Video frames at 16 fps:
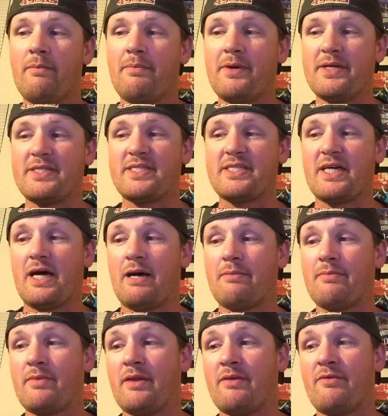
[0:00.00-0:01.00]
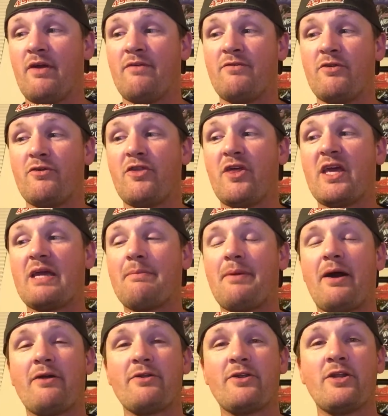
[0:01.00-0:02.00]
But um, if you think
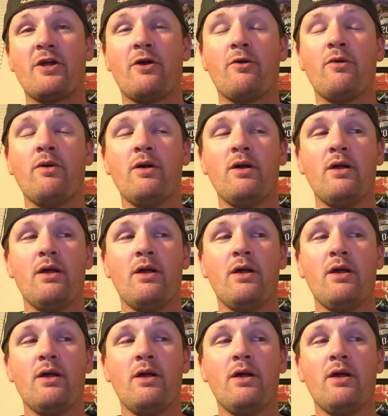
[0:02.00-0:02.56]
about, you know,